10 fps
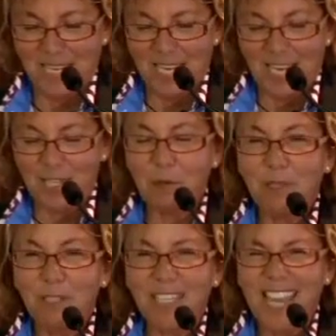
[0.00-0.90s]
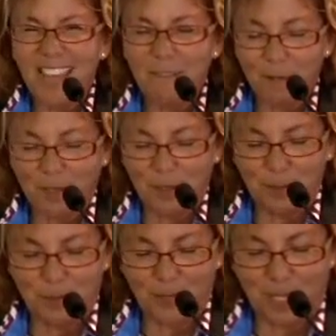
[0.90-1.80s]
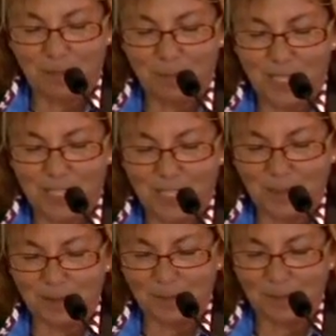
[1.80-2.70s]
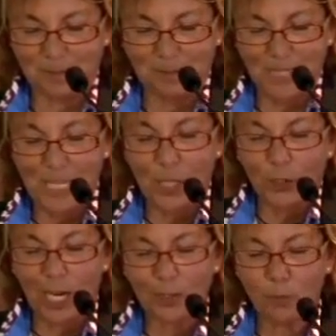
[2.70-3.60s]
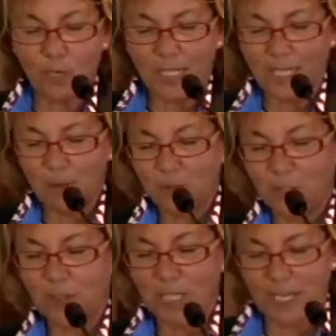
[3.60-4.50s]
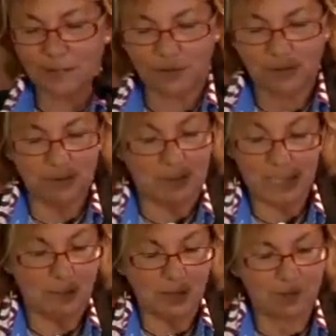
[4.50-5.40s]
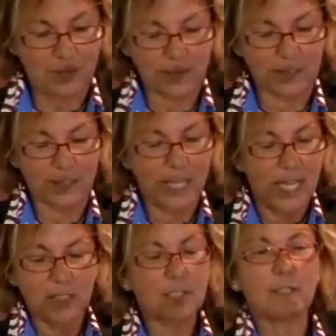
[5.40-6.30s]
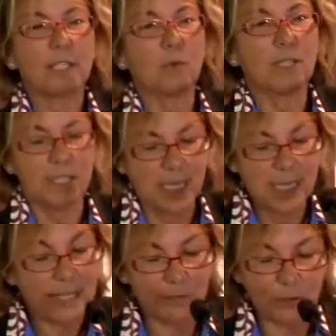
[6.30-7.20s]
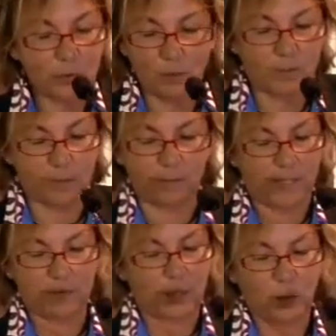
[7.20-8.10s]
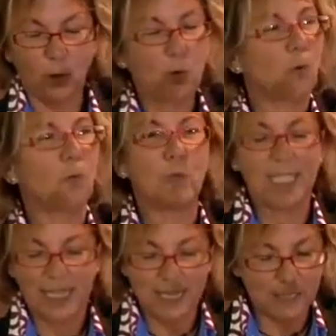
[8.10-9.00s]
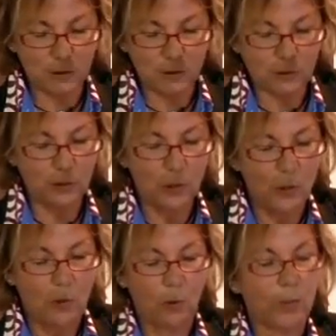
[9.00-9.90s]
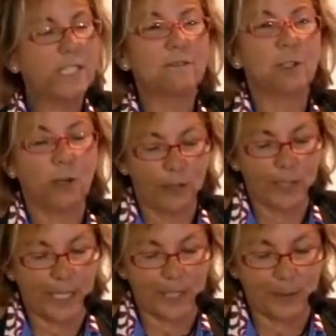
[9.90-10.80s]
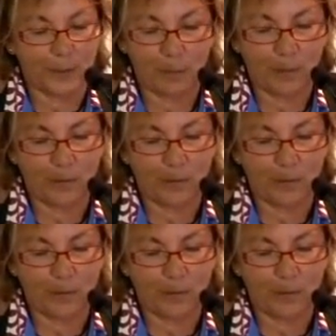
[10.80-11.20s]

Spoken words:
And no one could ever accuse Jack of being dull. Jack's work here was his life, like my father, and so their workday never stopped at 5 o'clock or weekends or even holidays, as both